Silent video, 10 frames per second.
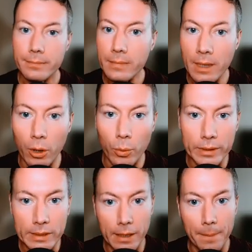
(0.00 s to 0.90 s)
I want to
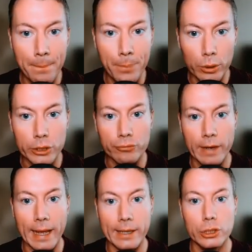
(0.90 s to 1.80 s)
see a bullish
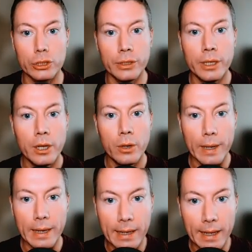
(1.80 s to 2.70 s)
reaction. We
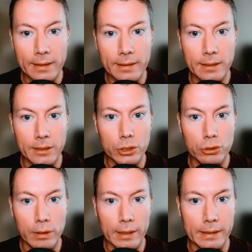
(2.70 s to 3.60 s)
can get into this
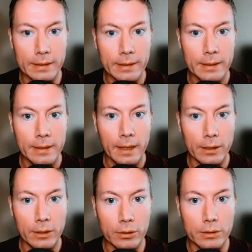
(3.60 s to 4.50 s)
trade and
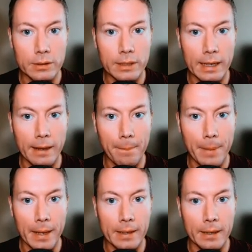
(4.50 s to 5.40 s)
look to take it
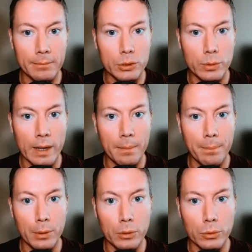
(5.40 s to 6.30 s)
back up to our
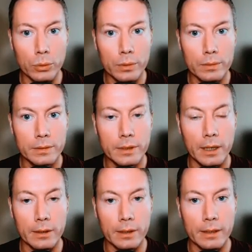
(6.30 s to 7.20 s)
blue
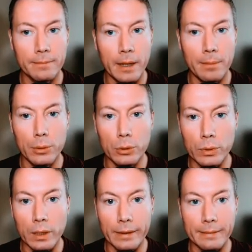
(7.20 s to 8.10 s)
target, our blue
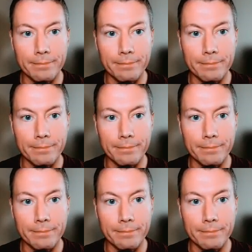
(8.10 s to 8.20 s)
line.